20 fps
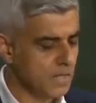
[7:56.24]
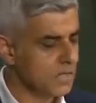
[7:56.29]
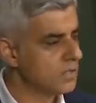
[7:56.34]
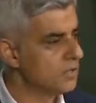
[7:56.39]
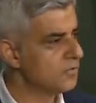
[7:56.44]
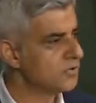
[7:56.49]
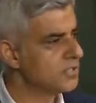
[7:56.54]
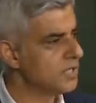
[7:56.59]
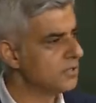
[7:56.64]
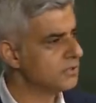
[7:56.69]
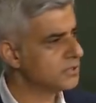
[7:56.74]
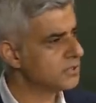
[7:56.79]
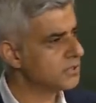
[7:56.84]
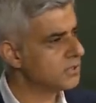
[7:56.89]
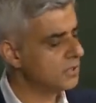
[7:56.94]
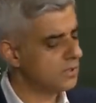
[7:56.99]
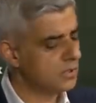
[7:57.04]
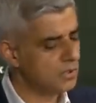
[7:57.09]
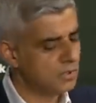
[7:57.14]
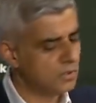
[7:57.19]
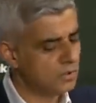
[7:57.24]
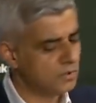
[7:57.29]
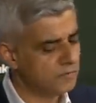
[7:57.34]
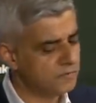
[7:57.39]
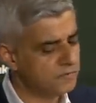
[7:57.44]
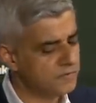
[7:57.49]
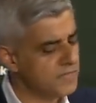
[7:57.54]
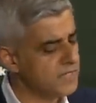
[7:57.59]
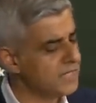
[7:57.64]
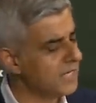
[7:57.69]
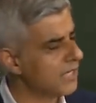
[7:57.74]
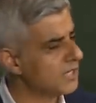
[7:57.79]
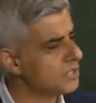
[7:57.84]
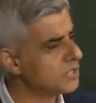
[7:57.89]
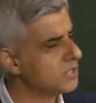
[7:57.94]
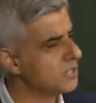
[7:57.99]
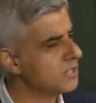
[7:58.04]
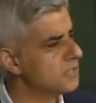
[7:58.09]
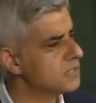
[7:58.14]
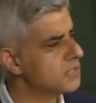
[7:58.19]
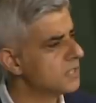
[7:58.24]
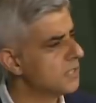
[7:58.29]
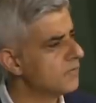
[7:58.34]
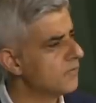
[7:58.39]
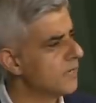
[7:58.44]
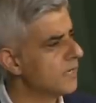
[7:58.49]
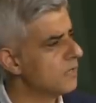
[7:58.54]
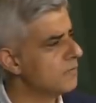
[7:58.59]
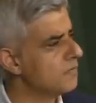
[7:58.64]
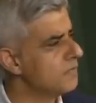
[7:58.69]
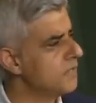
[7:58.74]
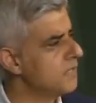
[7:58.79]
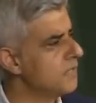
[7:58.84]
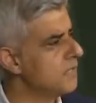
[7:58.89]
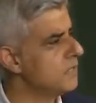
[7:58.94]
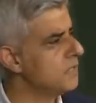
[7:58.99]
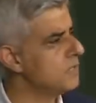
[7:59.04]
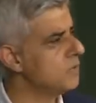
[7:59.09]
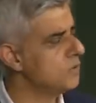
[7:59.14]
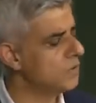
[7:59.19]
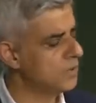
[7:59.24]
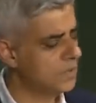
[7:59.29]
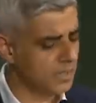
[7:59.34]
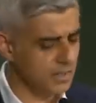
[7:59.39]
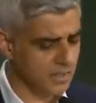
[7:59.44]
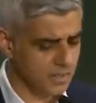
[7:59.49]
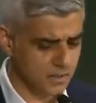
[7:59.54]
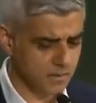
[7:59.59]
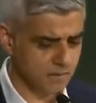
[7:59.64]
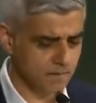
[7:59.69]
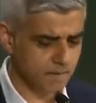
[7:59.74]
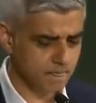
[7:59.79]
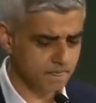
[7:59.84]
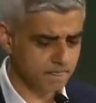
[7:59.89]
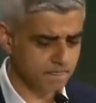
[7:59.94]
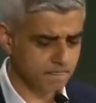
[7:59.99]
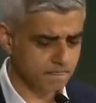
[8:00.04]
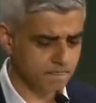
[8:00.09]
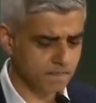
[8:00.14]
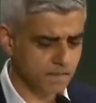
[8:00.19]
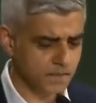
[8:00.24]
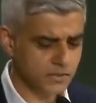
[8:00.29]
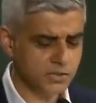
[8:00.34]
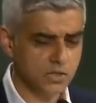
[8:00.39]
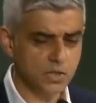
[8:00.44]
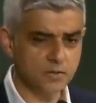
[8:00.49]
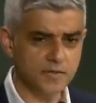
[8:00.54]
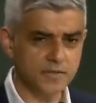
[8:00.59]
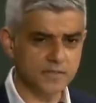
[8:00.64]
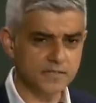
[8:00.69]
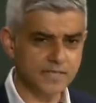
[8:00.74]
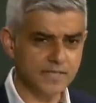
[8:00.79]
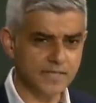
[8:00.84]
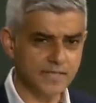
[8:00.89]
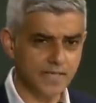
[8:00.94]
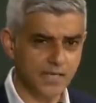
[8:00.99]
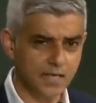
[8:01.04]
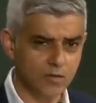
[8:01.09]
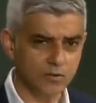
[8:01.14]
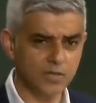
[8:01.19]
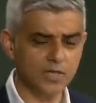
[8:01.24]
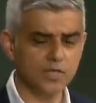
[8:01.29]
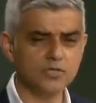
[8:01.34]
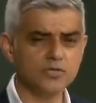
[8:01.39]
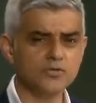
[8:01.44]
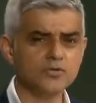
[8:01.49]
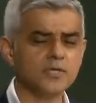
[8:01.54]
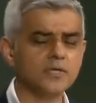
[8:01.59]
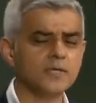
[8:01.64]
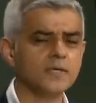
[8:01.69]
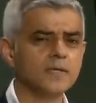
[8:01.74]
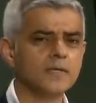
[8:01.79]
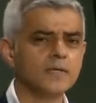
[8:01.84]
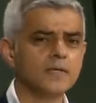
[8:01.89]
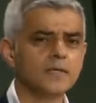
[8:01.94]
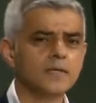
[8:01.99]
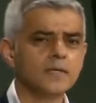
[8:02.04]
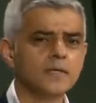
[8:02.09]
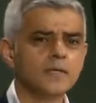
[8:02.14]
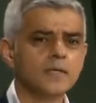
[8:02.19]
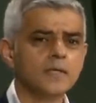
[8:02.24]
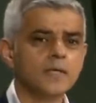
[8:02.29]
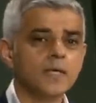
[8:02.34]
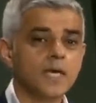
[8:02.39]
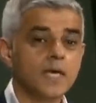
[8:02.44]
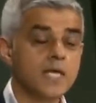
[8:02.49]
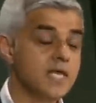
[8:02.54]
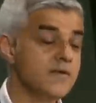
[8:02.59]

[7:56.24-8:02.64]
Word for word: The results of the elections around the UK show that our country and